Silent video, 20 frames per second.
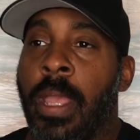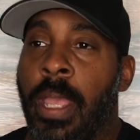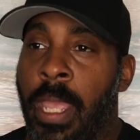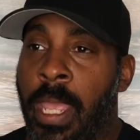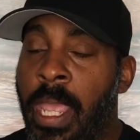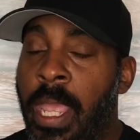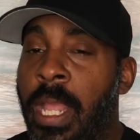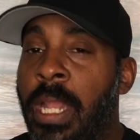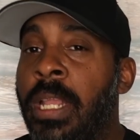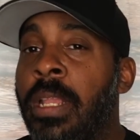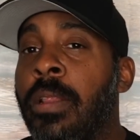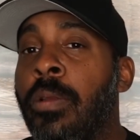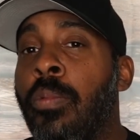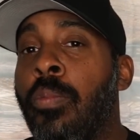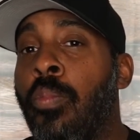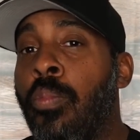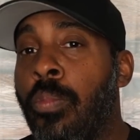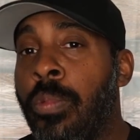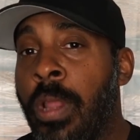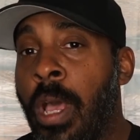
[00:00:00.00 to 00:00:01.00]
And
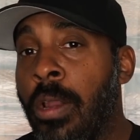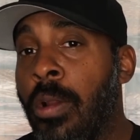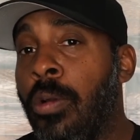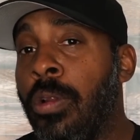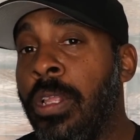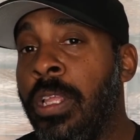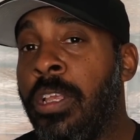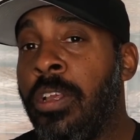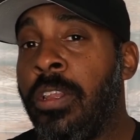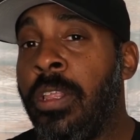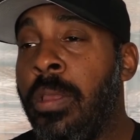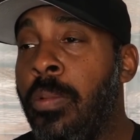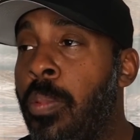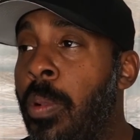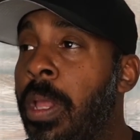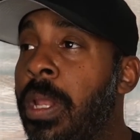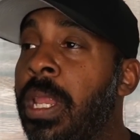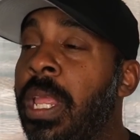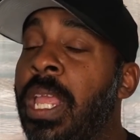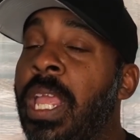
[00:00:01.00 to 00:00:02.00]
not only could he
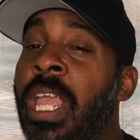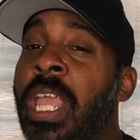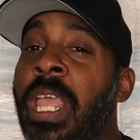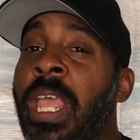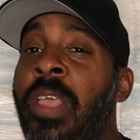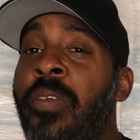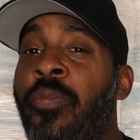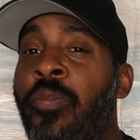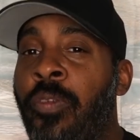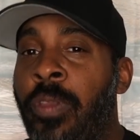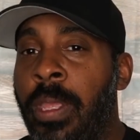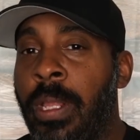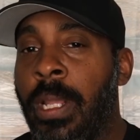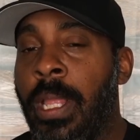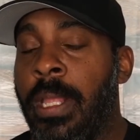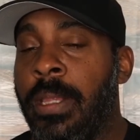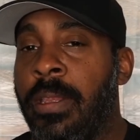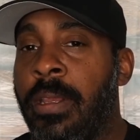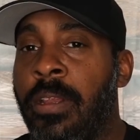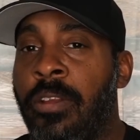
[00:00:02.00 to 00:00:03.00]
win, if he
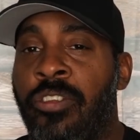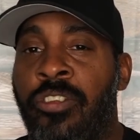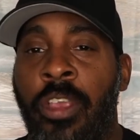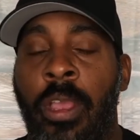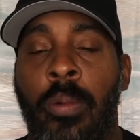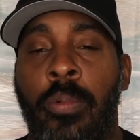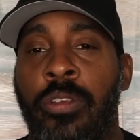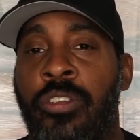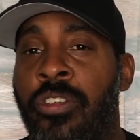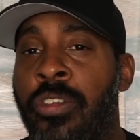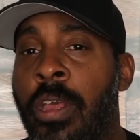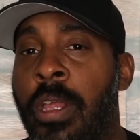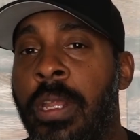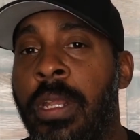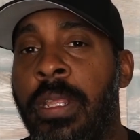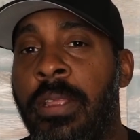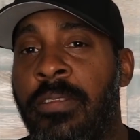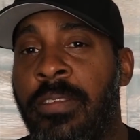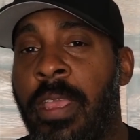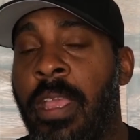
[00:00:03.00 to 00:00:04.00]
landed in jail, which none of
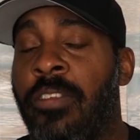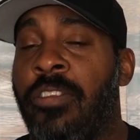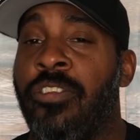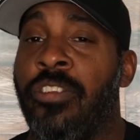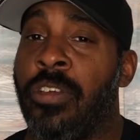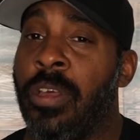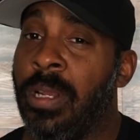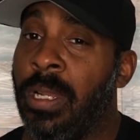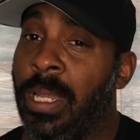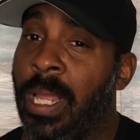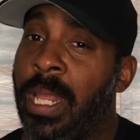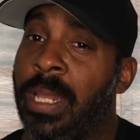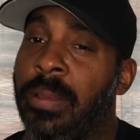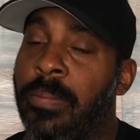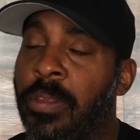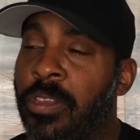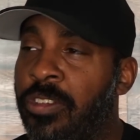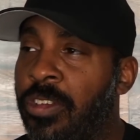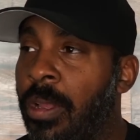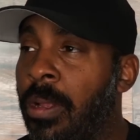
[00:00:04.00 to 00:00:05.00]
these cases are going to land
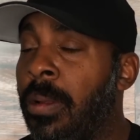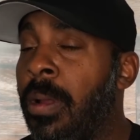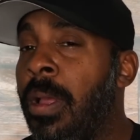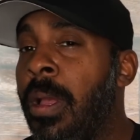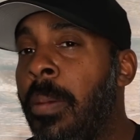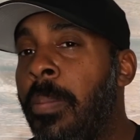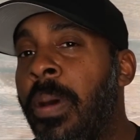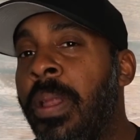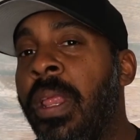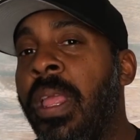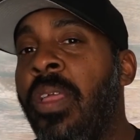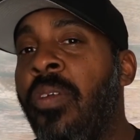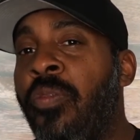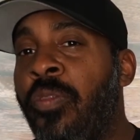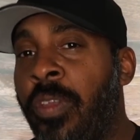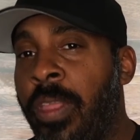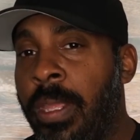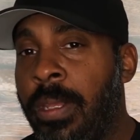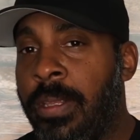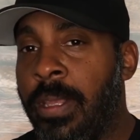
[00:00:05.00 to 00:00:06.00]
him in jail, but
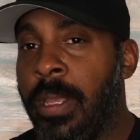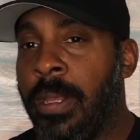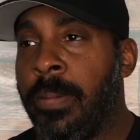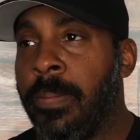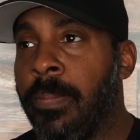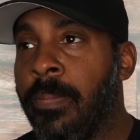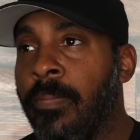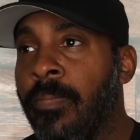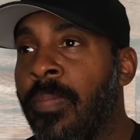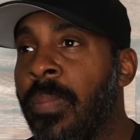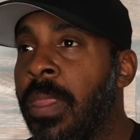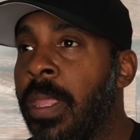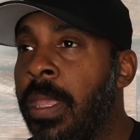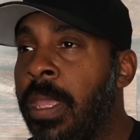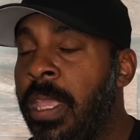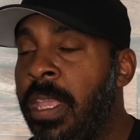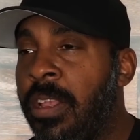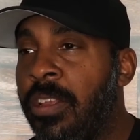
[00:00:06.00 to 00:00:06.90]
if he did, he